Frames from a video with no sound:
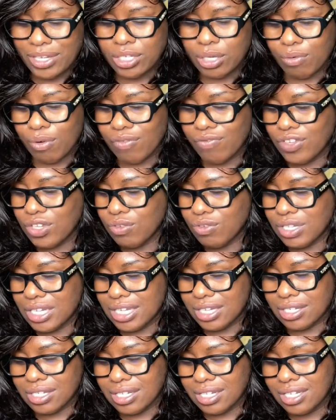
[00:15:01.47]
to review
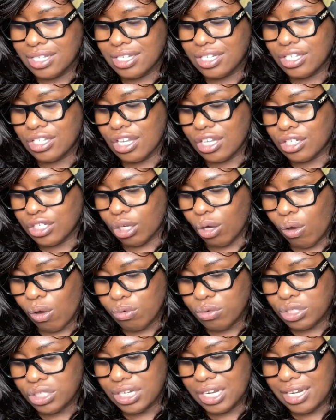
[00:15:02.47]
this. This is the
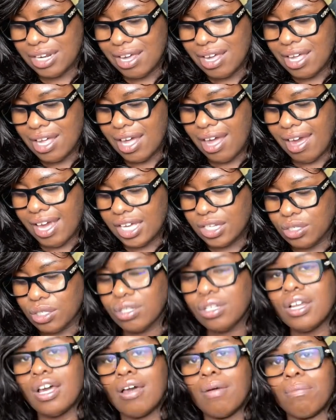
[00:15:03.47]
Toasted
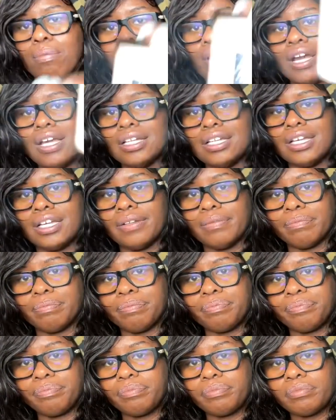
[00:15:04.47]
Hazelnut Praline.
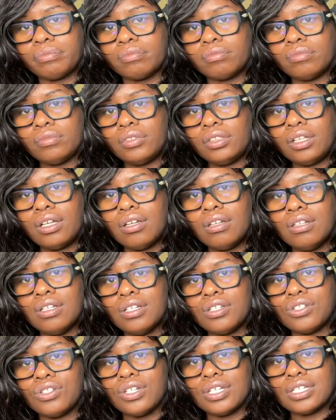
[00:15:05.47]

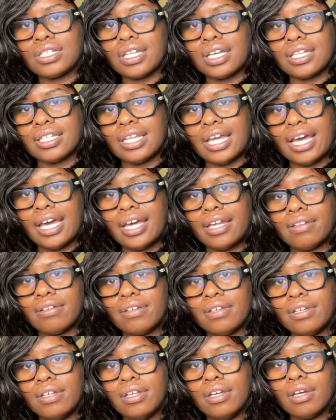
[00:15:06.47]
Looks just like that.
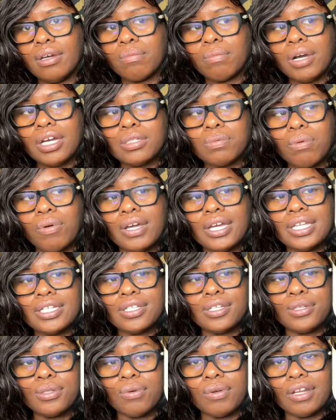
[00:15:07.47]
Price point is
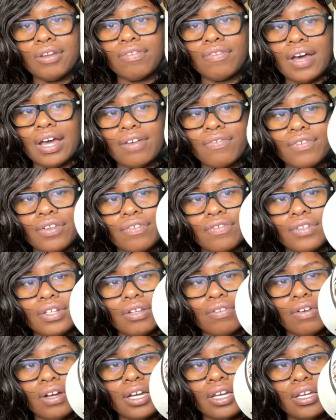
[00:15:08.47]
the
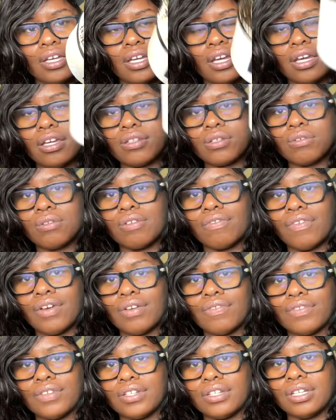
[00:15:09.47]
25.50, right? Yeah,
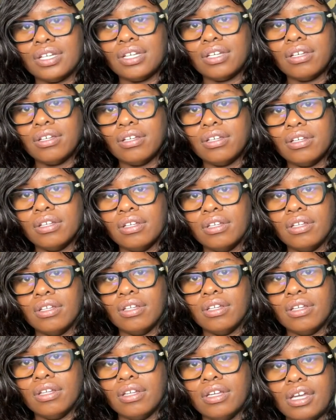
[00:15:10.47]
25.50.
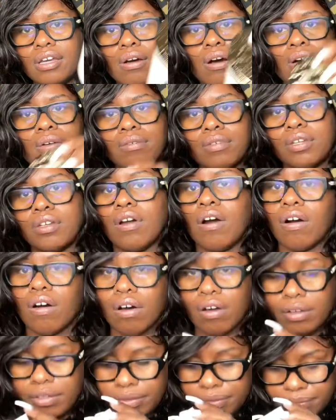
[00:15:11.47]

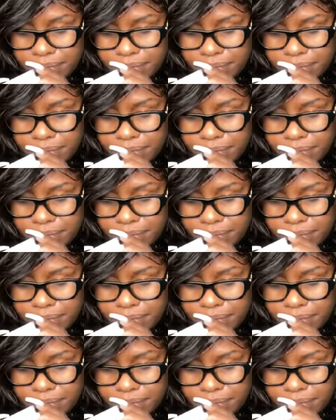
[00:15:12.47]
Y'all,